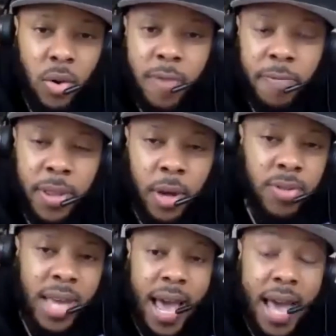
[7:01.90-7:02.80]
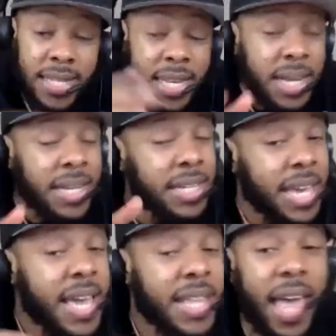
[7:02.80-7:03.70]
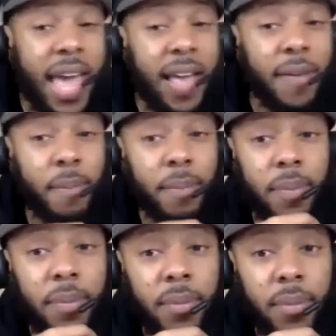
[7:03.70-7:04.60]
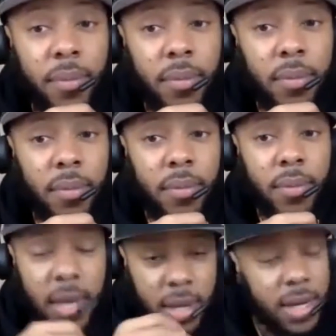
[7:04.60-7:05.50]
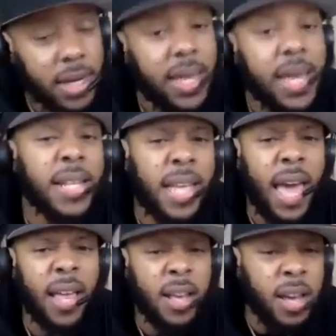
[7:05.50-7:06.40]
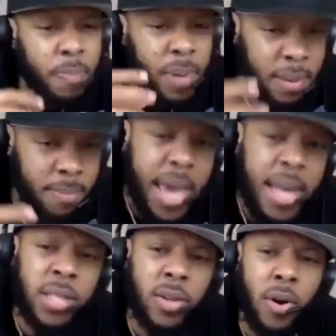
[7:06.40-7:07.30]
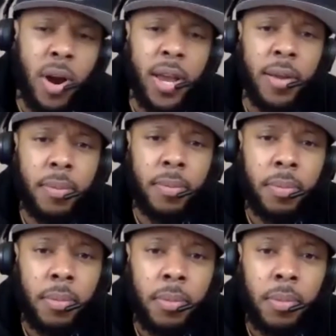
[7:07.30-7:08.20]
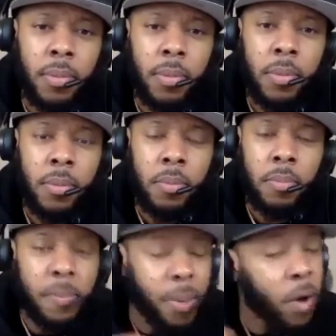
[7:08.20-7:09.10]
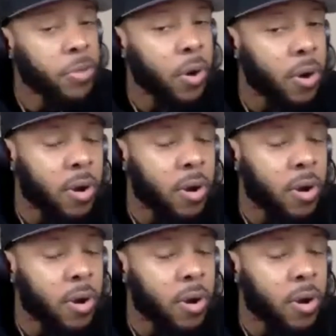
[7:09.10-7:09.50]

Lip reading: for those guys. He could have did that. He could have been the mandatory. But both Earl